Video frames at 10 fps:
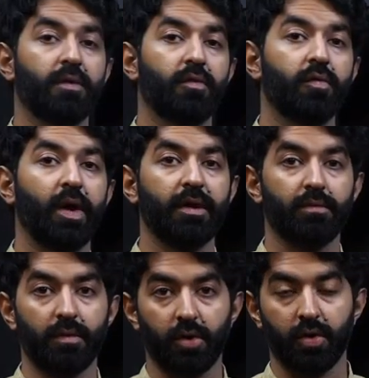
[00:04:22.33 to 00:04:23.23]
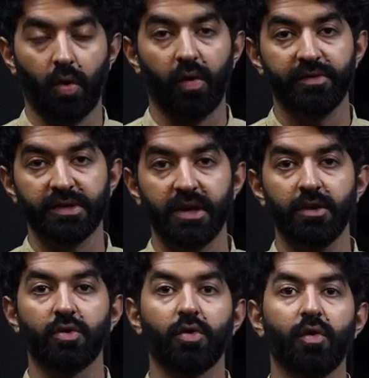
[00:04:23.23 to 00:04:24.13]
When obviously,
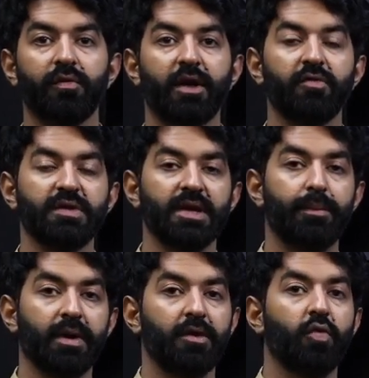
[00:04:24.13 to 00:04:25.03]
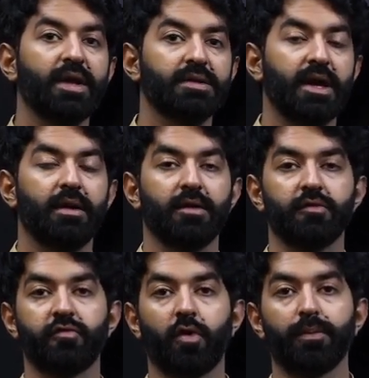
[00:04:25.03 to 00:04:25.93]
you know, when we separate one
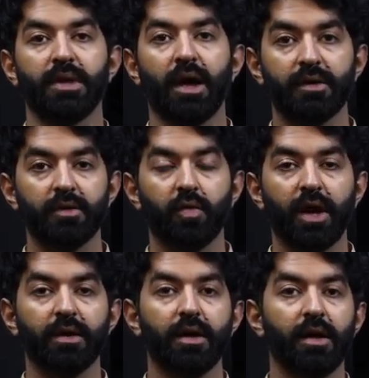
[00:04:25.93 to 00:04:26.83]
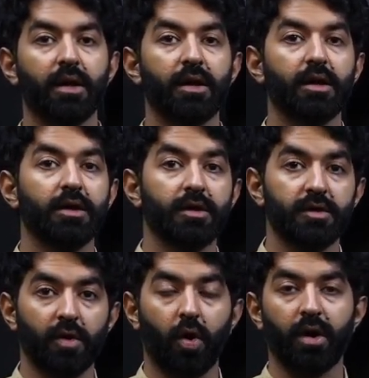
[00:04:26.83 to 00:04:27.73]
sentence from the other one,
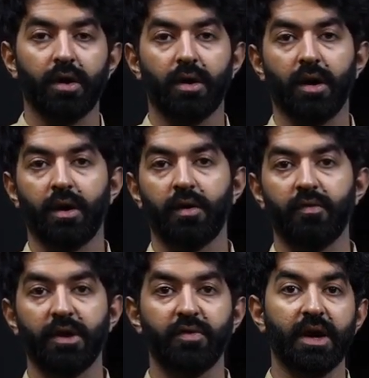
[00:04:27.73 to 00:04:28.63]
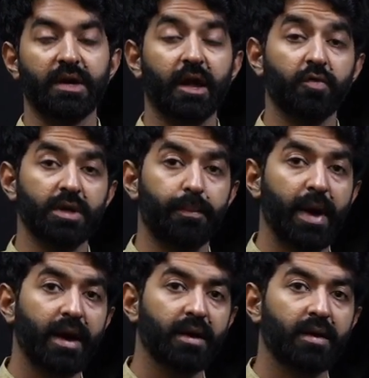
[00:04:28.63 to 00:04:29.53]
or when we are done with a
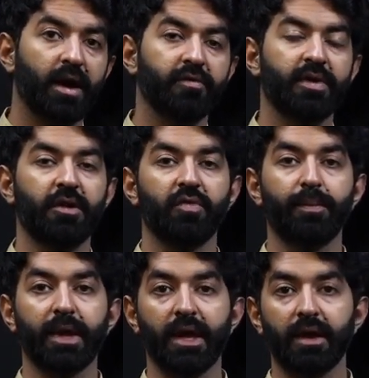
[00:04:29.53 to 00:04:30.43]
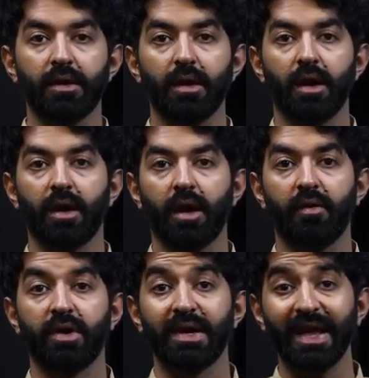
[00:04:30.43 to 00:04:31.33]
paragraph, then we begin
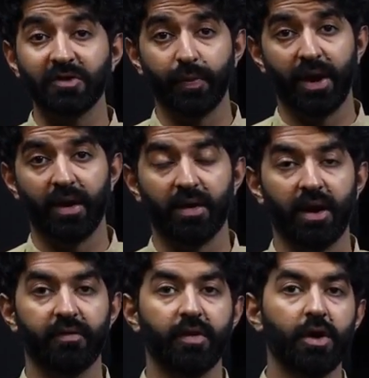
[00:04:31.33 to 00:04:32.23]
our next paragraph.